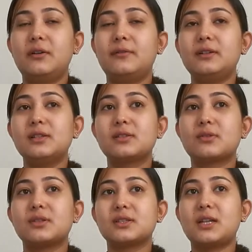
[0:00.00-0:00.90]
For this
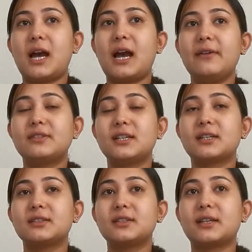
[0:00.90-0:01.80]
question, I have
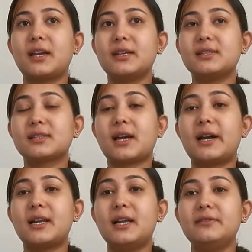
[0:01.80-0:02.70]
taken the case
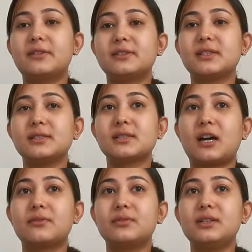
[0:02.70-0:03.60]
Carlill versus
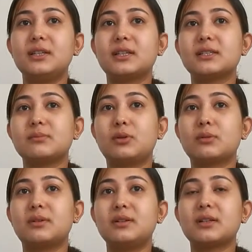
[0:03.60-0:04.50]
Carbolic Smoke
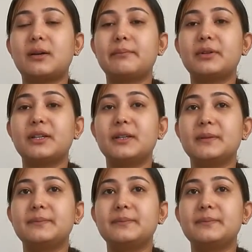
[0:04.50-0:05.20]
Ball Company.